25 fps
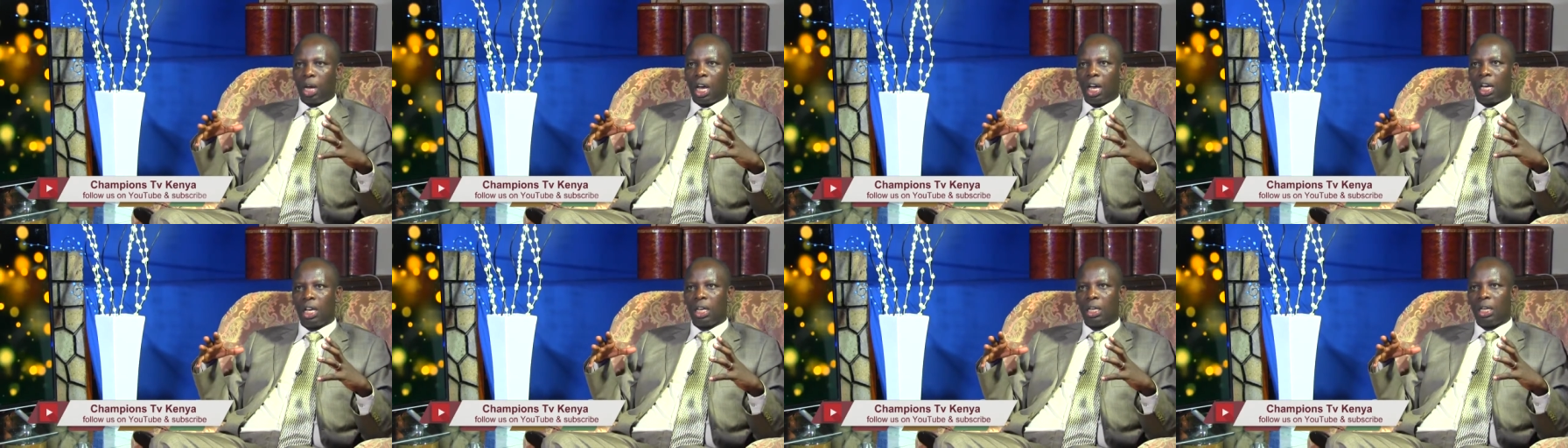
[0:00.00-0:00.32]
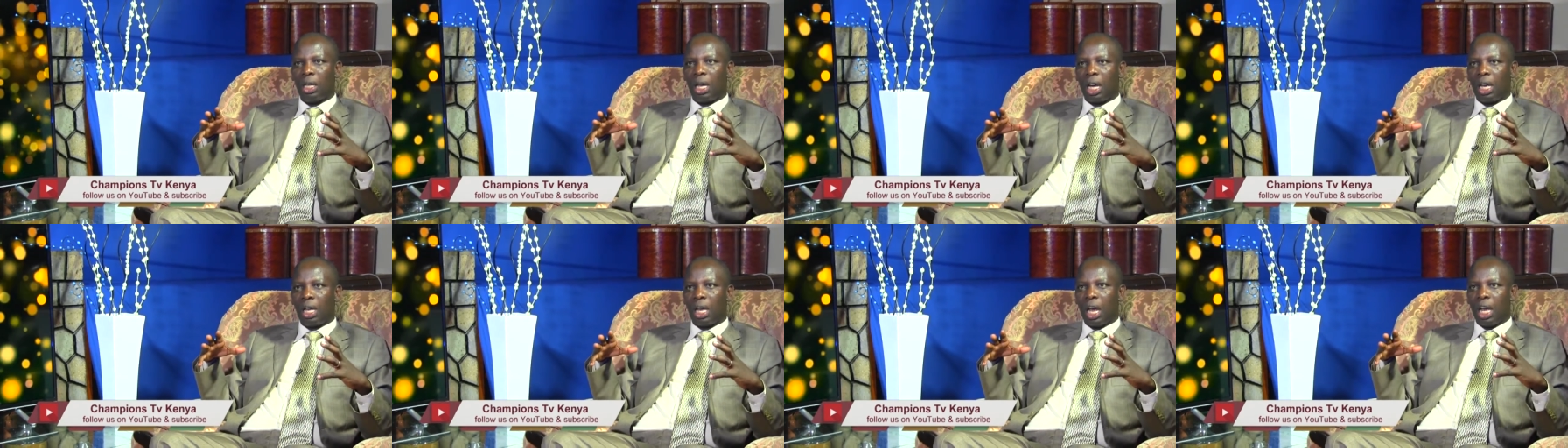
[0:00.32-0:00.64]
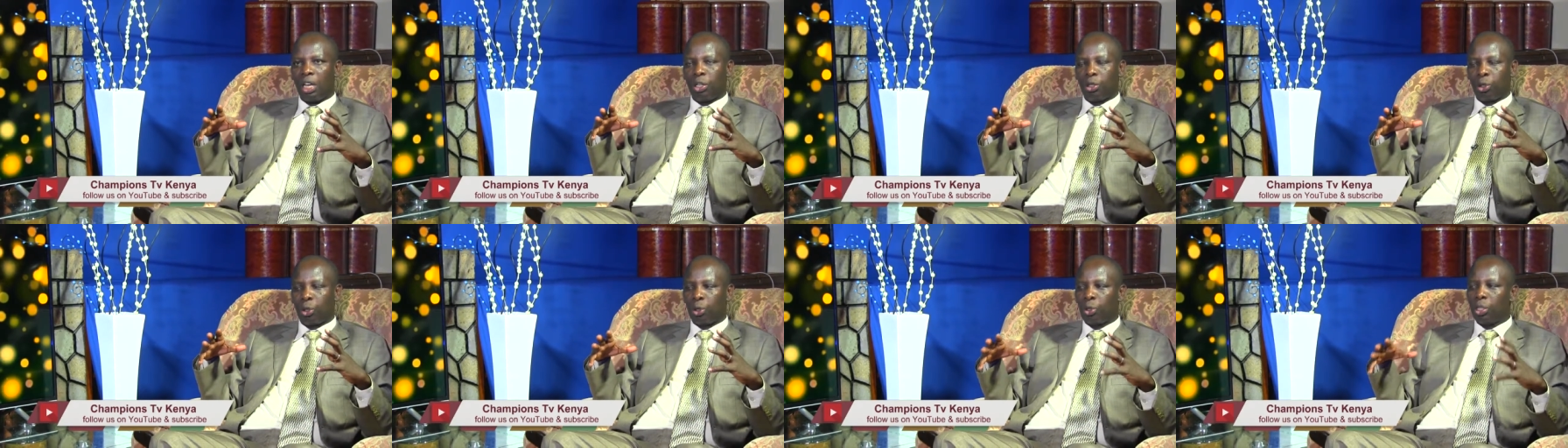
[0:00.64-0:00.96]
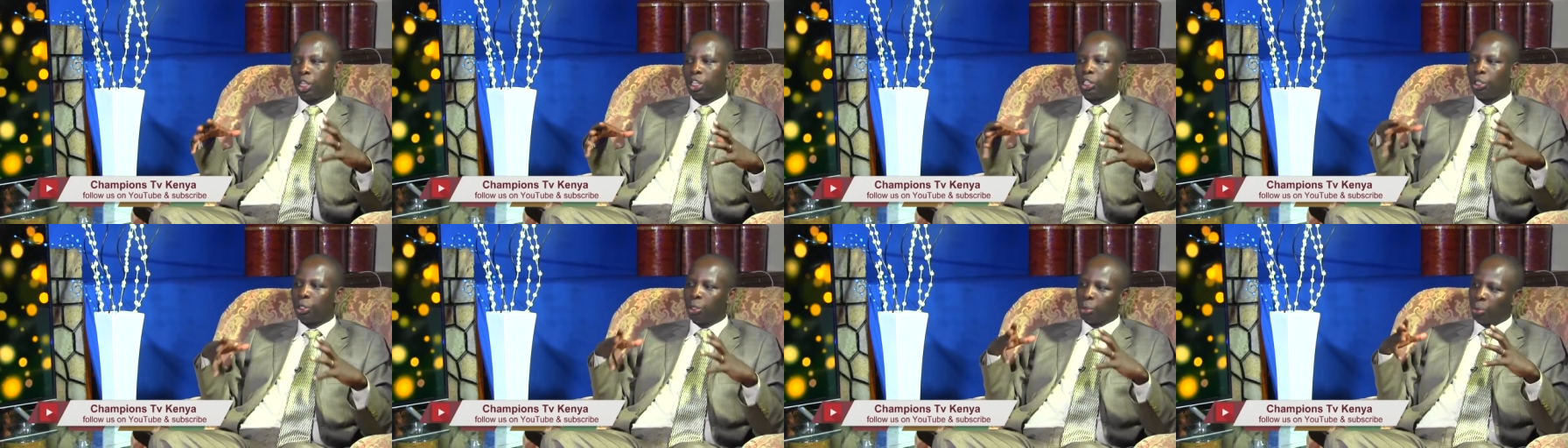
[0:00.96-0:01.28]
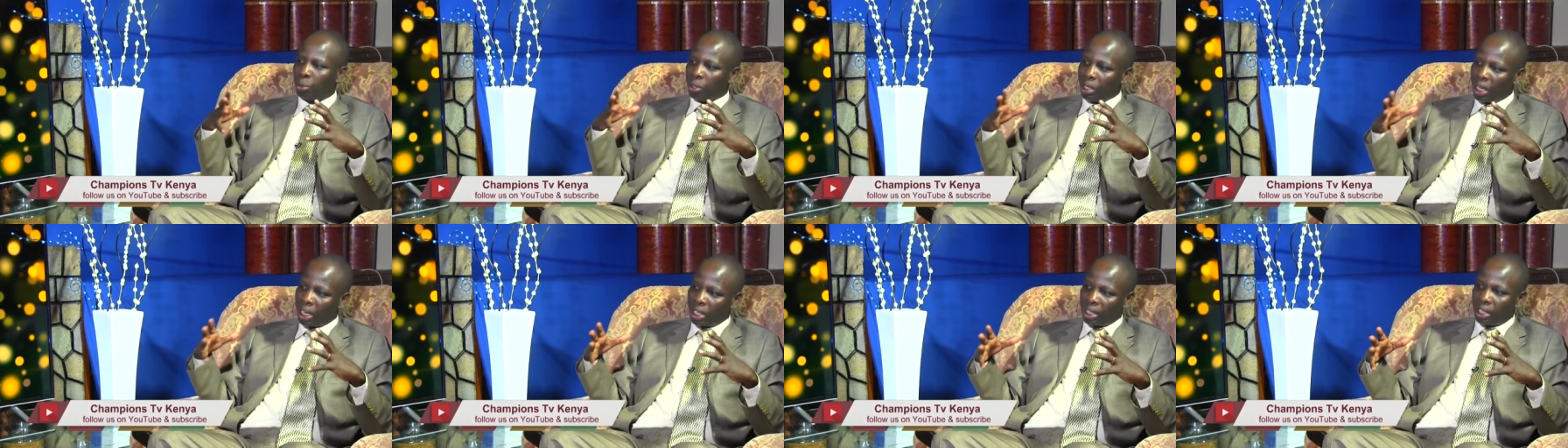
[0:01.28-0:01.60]
I saw the
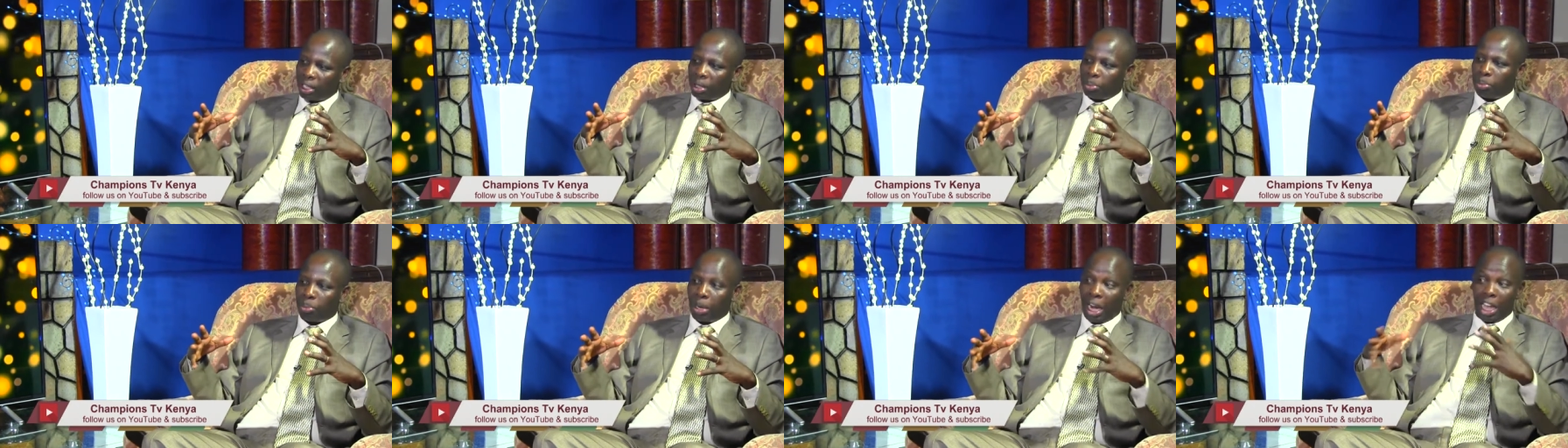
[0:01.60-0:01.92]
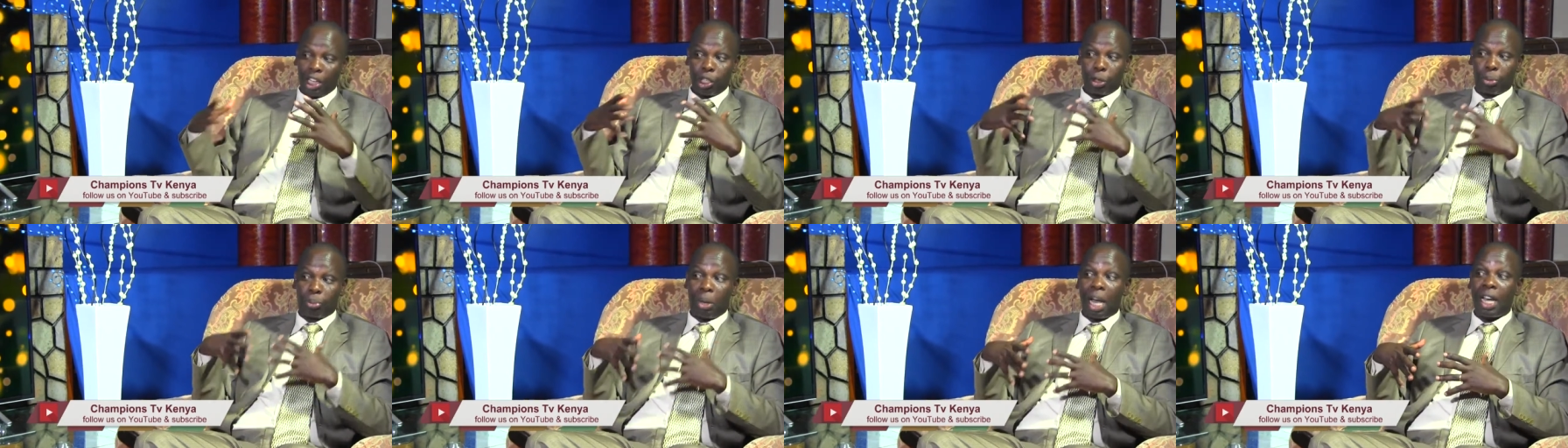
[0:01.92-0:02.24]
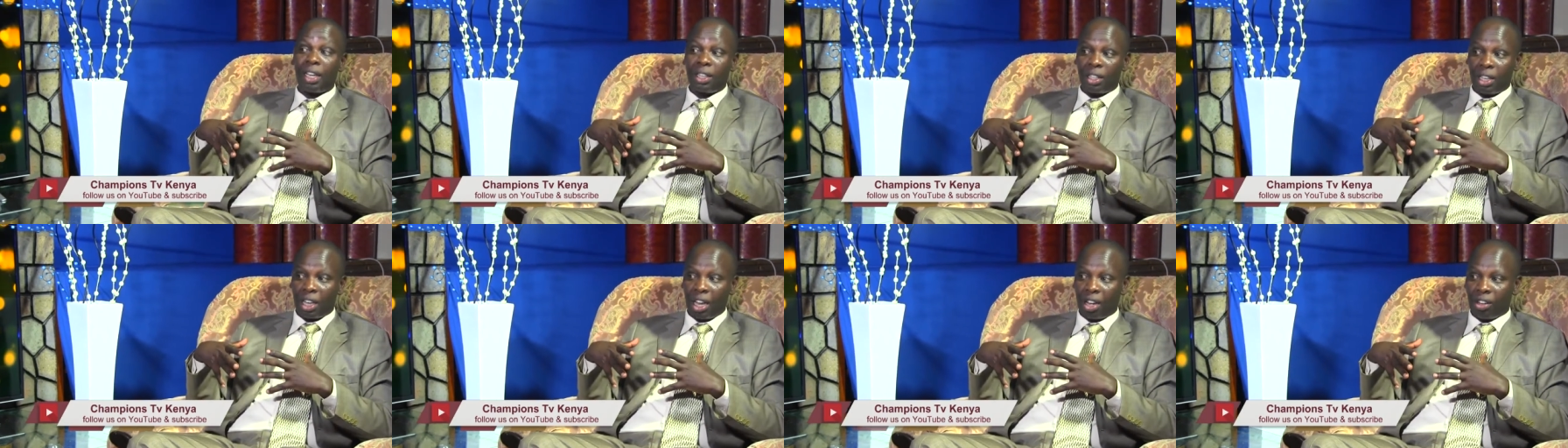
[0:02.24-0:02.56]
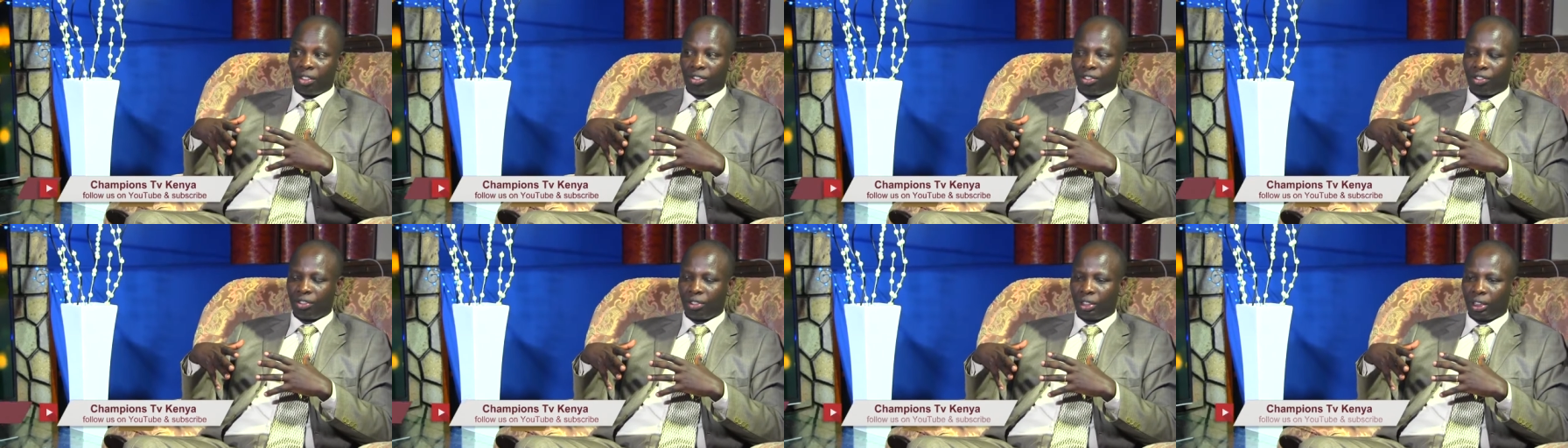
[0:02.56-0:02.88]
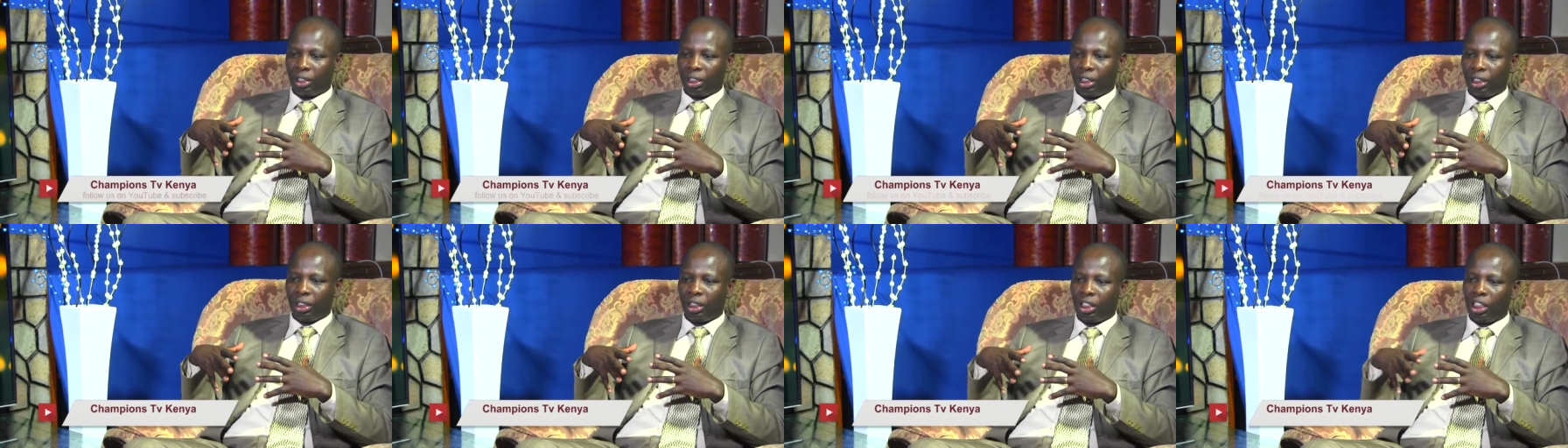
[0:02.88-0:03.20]
students plus myself
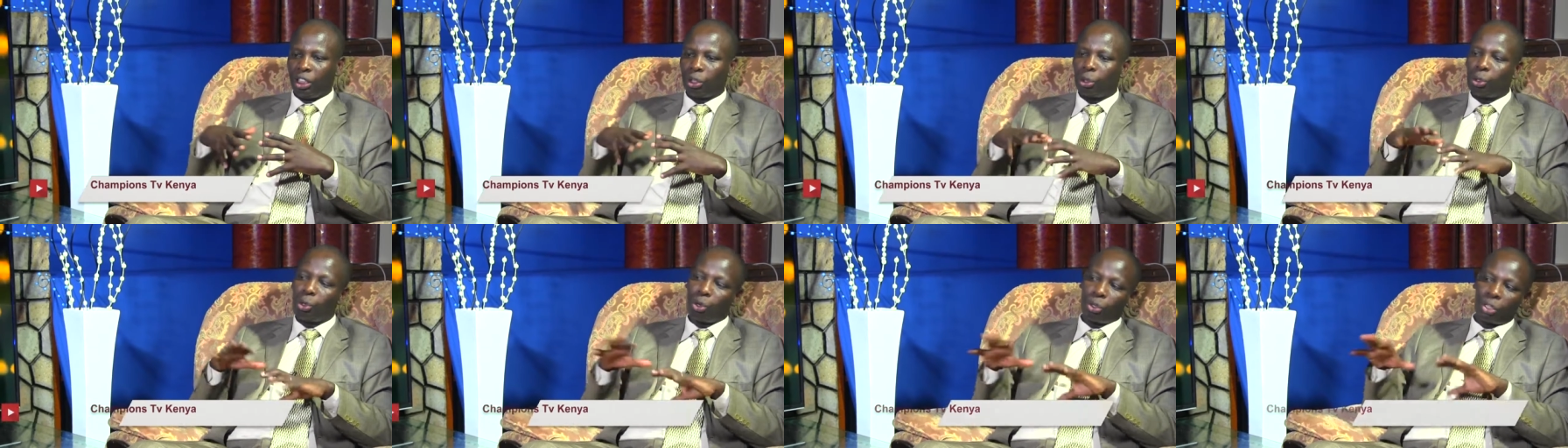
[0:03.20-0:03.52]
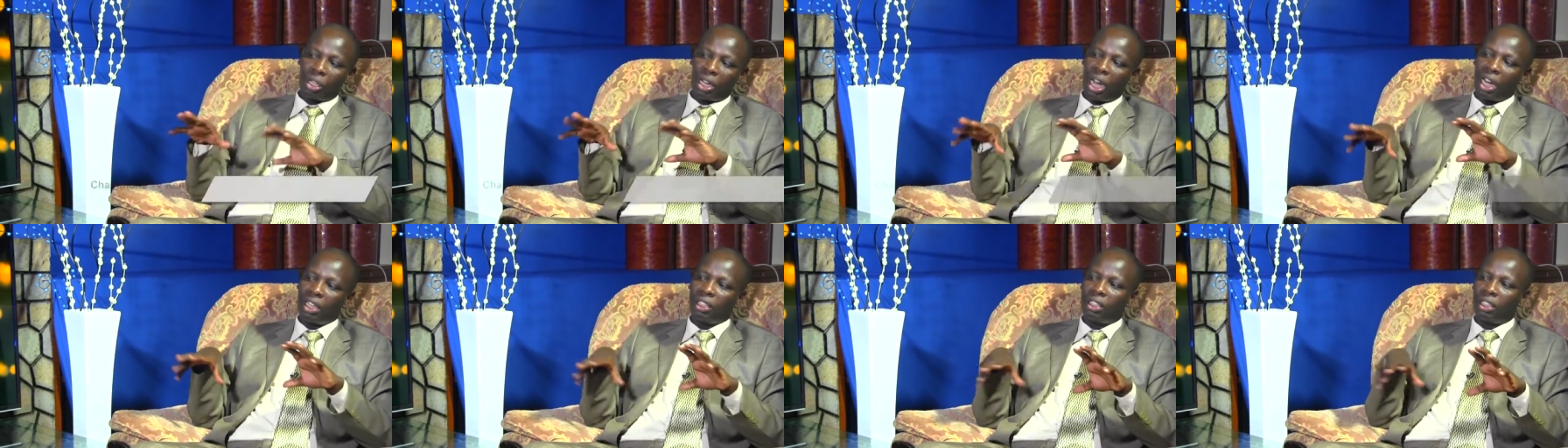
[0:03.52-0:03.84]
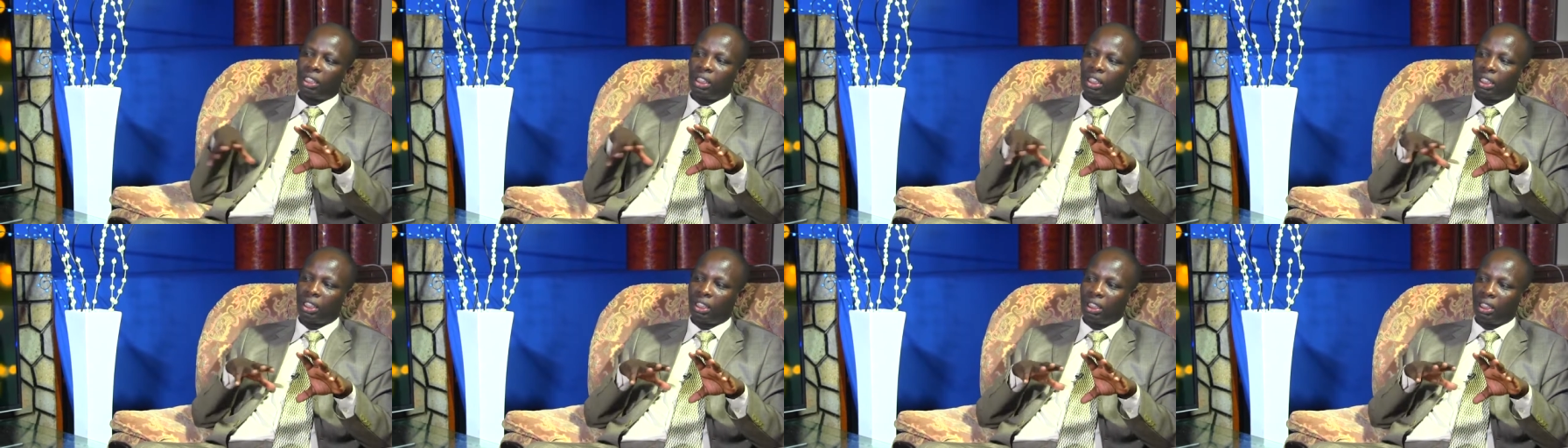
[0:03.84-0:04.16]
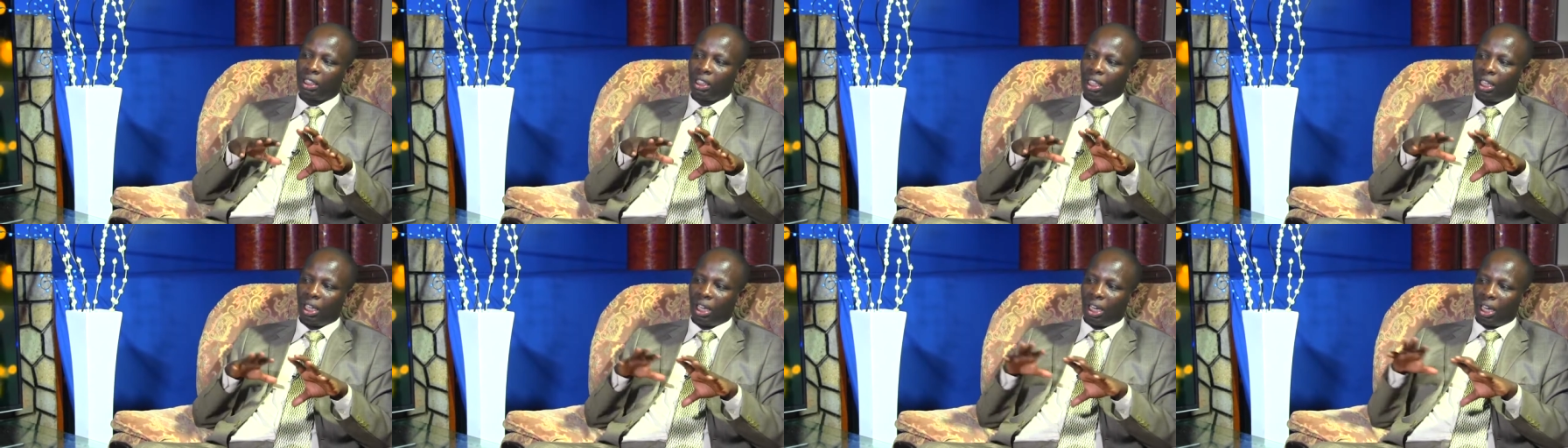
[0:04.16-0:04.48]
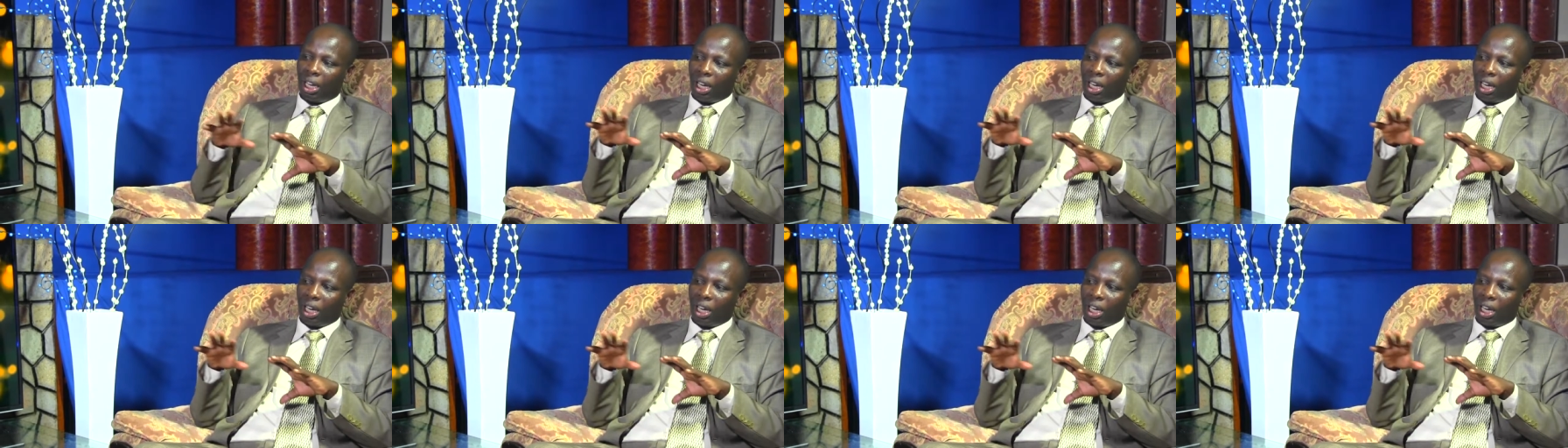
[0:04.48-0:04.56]
in this cross-country